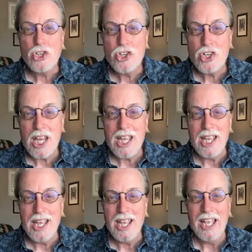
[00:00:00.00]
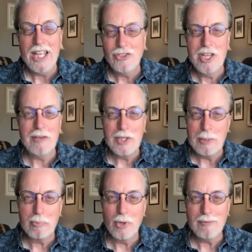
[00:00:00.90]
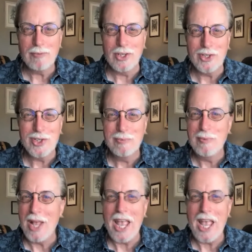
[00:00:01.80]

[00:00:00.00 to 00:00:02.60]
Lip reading: she is given the privilege.